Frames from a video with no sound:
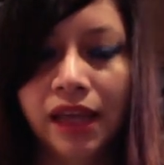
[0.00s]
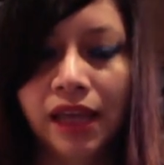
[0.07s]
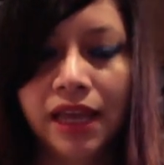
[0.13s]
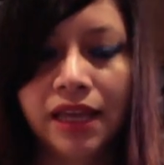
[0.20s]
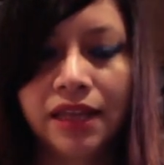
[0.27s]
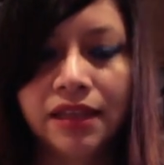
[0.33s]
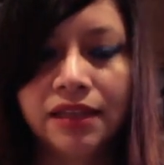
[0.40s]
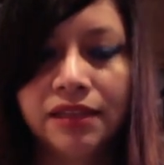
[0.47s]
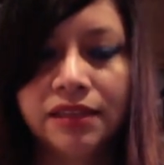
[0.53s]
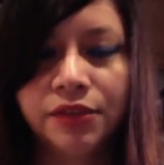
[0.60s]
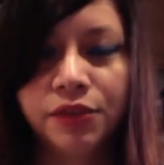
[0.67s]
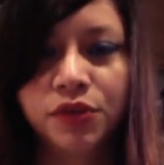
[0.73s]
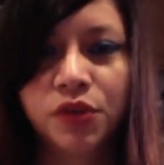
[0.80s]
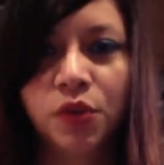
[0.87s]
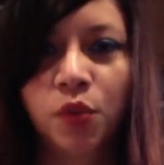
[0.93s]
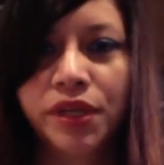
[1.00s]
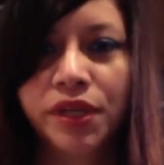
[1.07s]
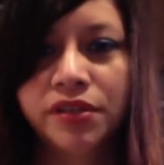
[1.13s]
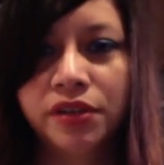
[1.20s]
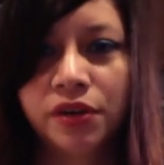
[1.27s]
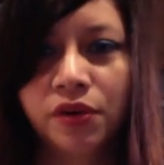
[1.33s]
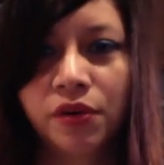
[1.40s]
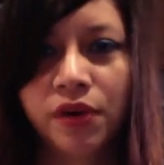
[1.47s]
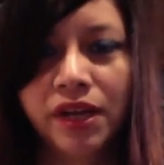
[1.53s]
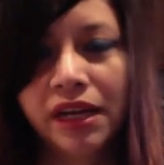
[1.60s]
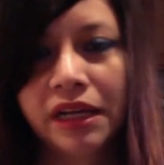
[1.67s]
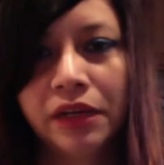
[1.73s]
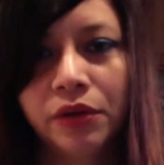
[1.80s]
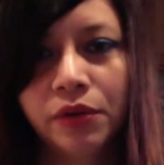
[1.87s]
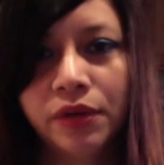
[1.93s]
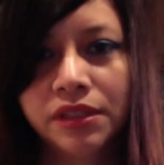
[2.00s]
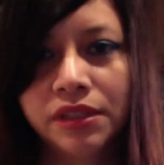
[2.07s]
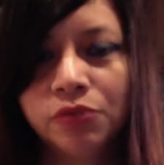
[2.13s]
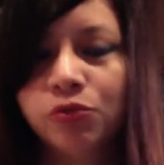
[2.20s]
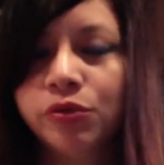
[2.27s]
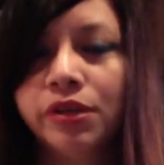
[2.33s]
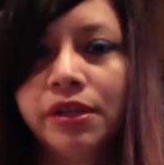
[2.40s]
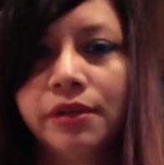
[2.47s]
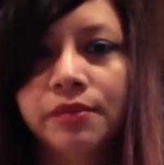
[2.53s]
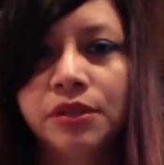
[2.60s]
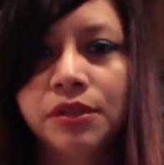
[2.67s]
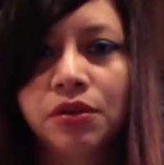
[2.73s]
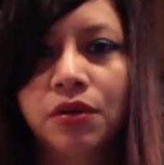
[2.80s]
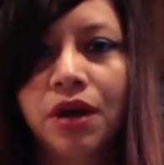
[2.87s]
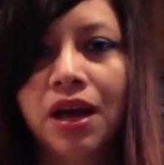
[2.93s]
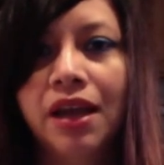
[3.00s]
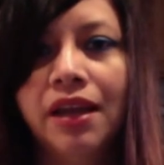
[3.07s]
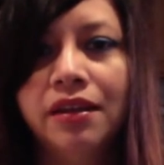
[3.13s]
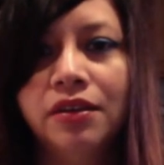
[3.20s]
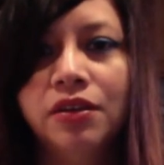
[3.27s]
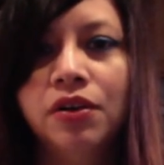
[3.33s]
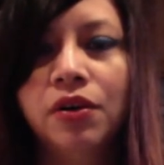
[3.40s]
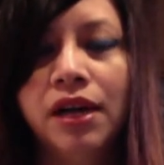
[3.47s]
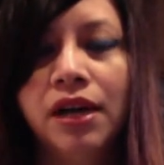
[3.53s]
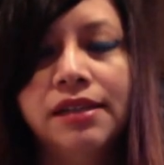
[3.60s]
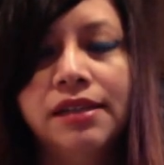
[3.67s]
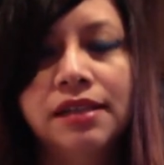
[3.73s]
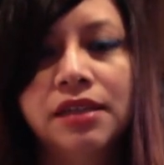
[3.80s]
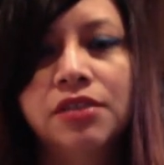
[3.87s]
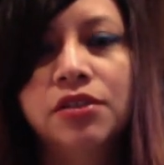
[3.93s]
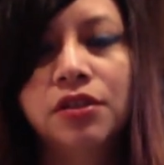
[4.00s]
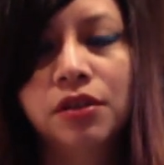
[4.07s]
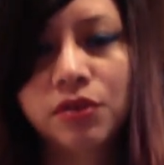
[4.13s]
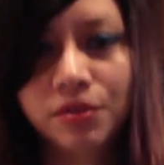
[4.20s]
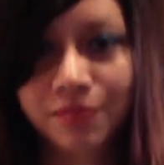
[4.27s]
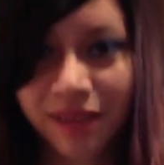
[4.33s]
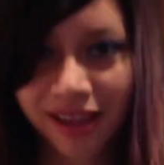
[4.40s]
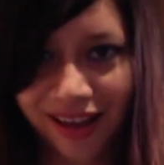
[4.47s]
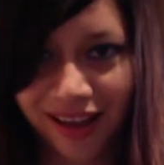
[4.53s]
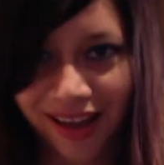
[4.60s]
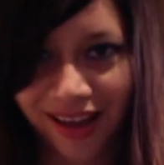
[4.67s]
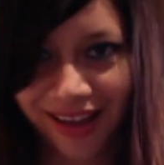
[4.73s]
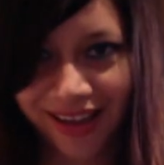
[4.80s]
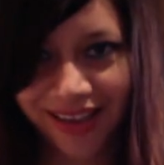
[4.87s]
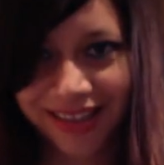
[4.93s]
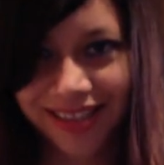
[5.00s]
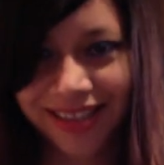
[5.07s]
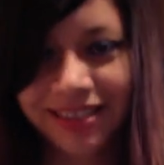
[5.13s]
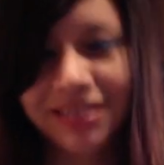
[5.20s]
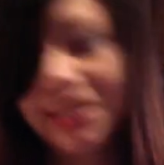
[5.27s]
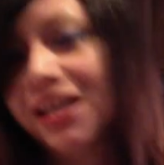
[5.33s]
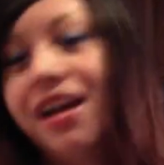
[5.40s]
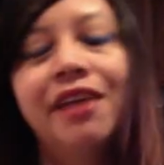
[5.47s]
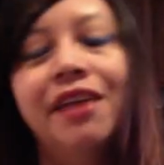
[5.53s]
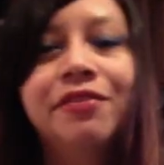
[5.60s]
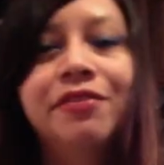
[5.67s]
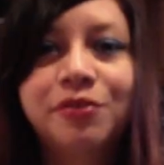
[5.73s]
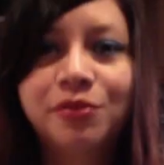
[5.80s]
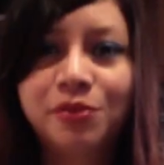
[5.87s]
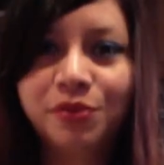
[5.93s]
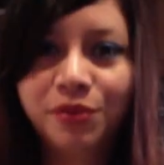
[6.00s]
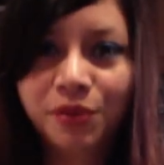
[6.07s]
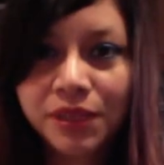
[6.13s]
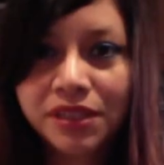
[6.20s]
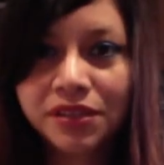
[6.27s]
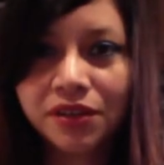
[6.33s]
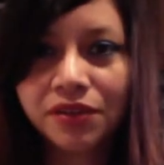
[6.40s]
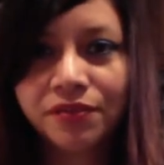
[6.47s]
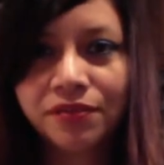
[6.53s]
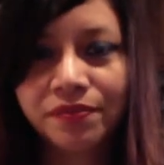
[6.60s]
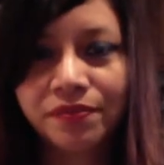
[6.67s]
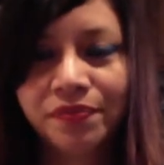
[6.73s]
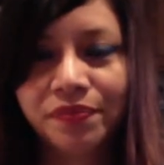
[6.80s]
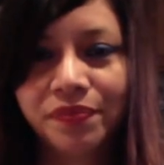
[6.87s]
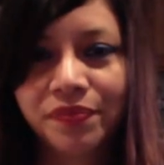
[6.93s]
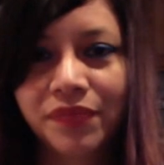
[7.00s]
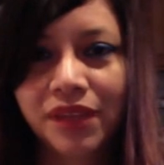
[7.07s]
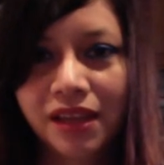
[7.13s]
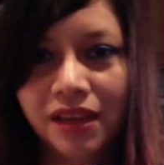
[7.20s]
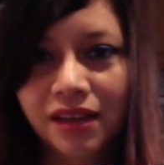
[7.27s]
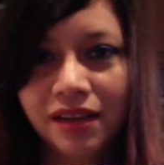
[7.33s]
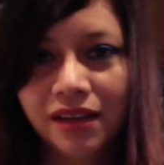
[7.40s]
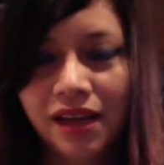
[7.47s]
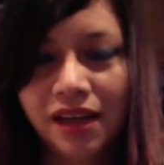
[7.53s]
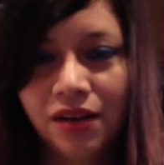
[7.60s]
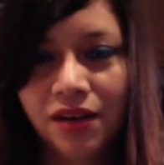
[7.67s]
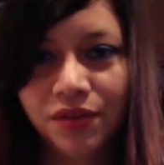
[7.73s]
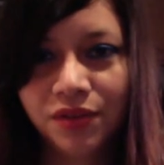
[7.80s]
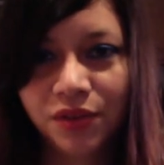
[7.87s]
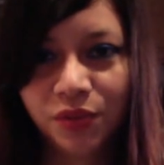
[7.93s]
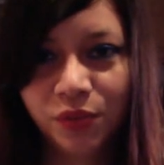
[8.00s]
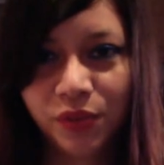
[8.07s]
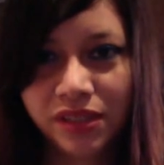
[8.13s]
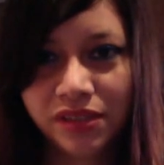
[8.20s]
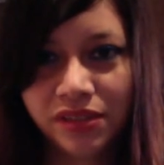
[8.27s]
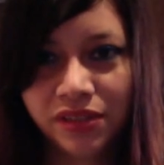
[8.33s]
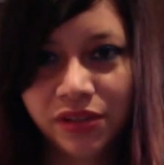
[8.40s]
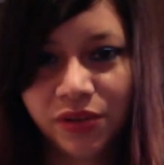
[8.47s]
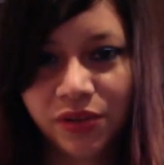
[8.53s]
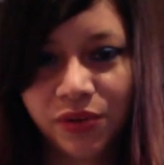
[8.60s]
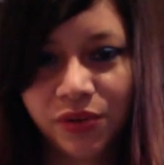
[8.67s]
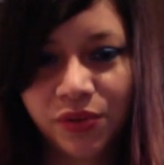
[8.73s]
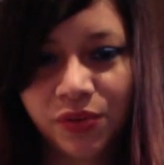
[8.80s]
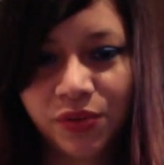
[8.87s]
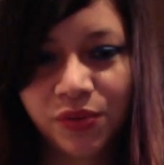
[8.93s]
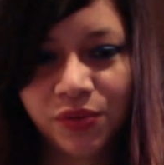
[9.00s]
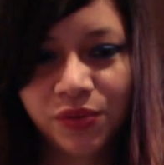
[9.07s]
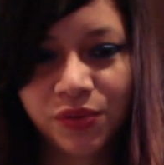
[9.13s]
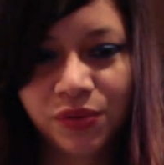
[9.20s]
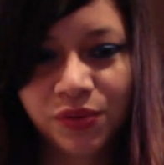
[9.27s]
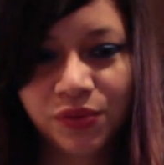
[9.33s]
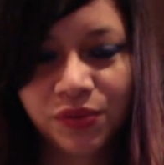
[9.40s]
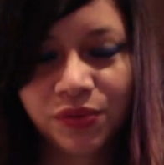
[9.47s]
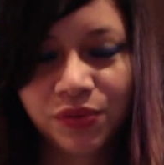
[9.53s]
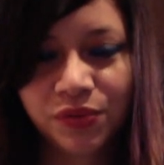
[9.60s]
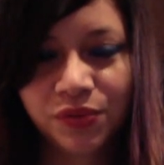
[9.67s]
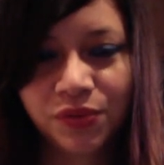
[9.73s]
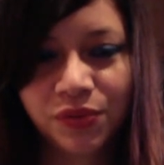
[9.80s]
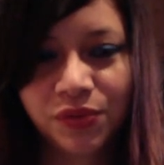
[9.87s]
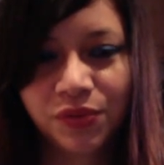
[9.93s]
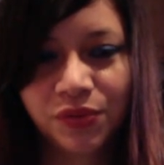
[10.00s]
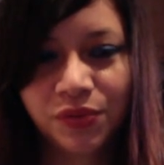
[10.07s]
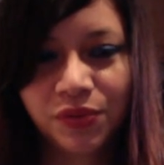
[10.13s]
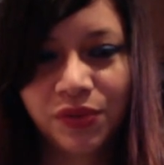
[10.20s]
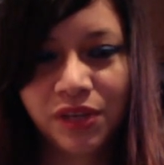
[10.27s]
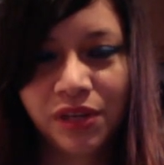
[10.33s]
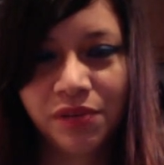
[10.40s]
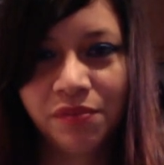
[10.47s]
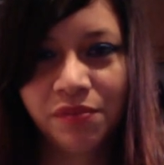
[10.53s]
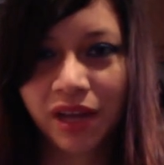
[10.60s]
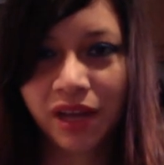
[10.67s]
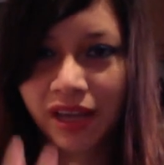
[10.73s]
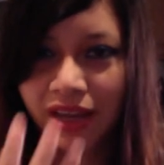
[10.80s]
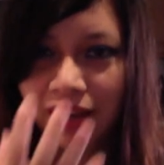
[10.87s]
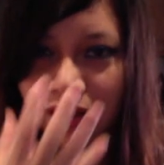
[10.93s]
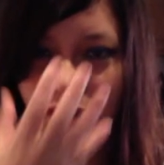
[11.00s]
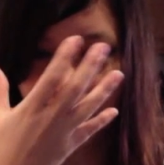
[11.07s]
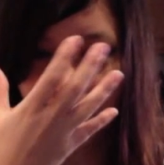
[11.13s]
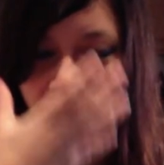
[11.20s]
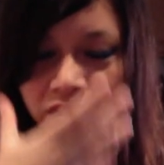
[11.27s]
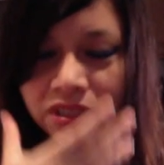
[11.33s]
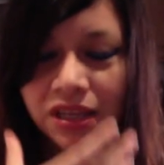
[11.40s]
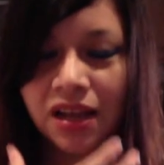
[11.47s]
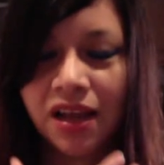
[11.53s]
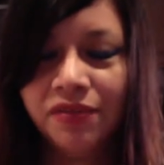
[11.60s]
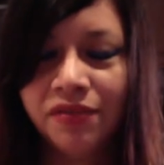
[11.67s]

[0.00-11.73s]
And there's a window, and I know it's a dream, so I know I decide to close my eyes and dive through the window. Now, the window in my closed eye